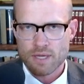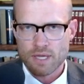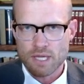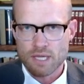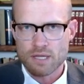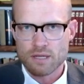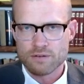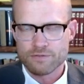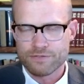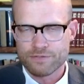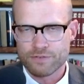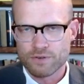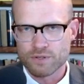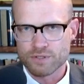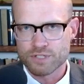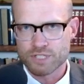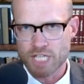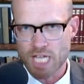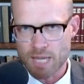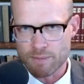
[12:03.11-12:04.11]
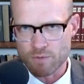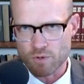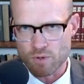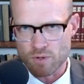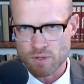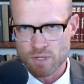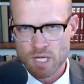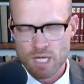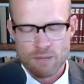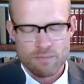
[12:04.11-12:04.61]
in 1
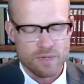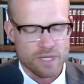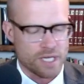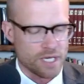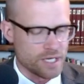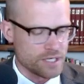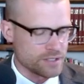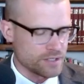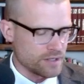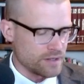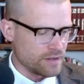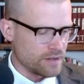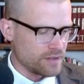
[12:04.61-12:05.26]
Samuel because